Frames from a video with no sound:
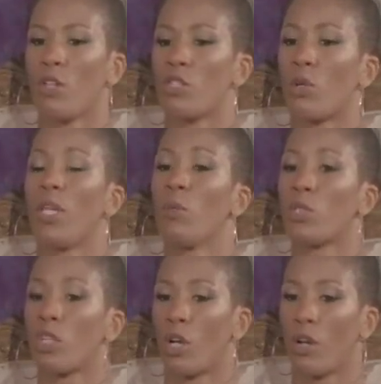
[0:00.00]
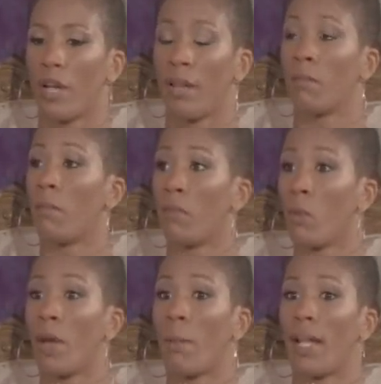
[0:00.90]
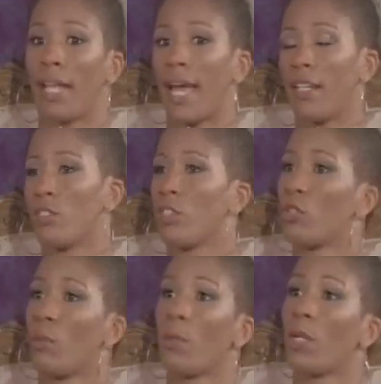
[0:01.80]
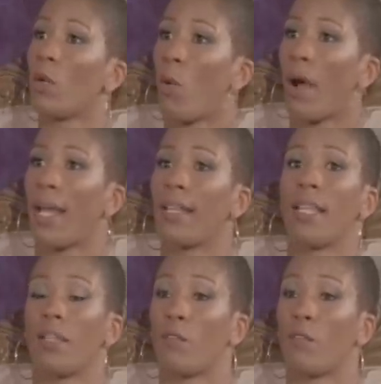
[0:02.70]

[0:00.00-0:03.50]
So he was hurt, and the way my dad deals, he's normally pretty quiet.